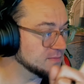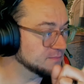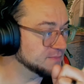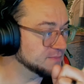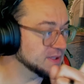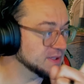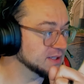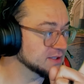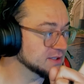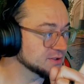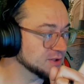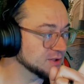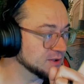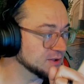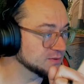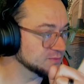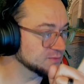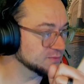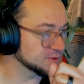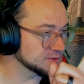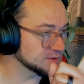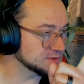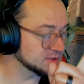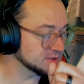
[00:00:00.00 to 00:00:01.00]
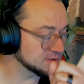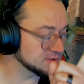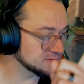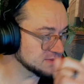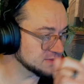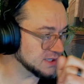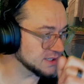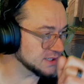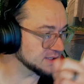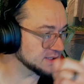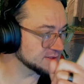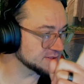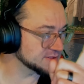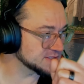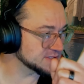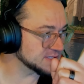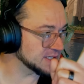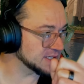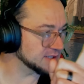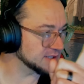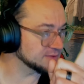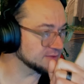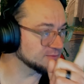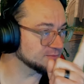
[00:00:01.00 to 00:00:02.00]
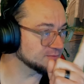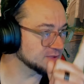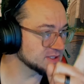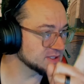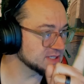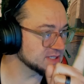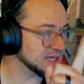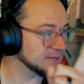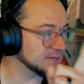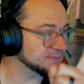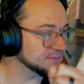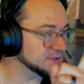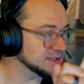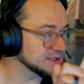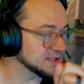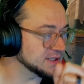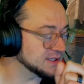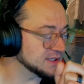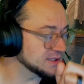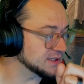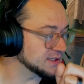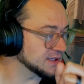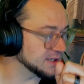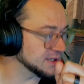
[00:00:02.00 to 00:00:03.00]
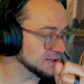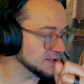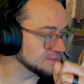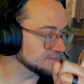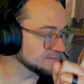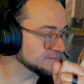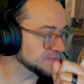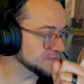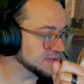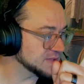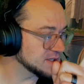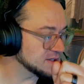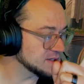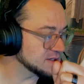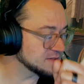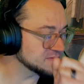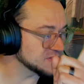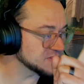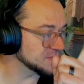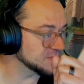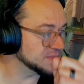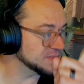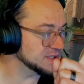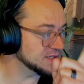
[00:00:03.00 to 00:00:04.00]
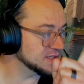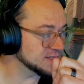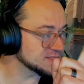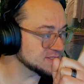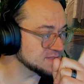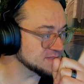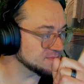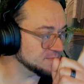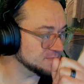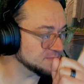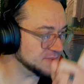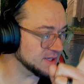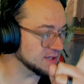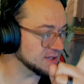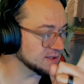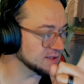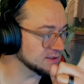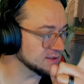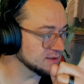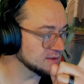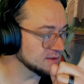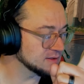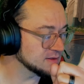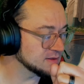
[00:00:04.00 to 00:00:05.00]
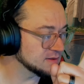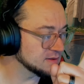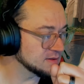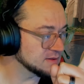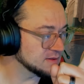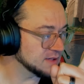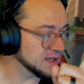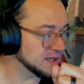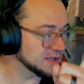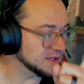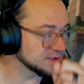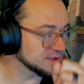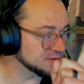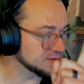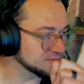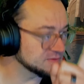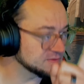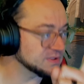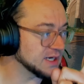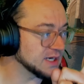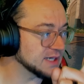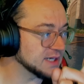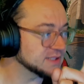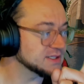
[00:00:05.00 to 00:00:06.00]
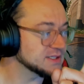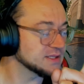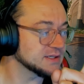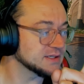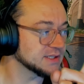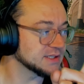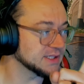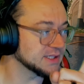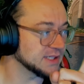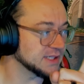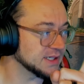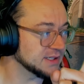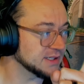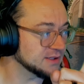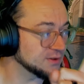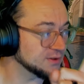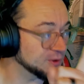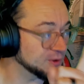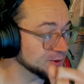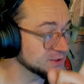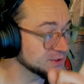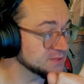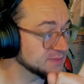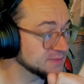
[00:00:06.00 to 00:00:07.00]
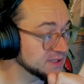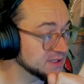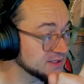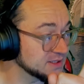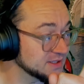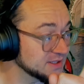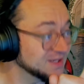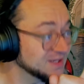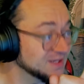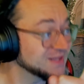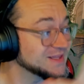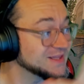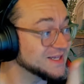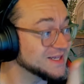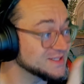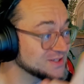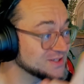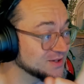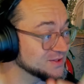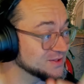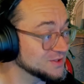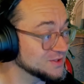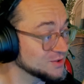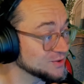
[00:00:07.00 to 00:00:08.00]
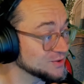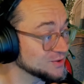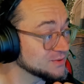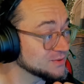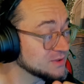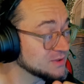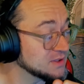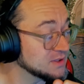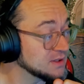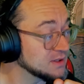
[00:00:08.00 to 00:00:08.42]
being in your own world, not understanding what's happening in the game. If somebody doesn't ping and you die to their gank, ultimately, that's on you.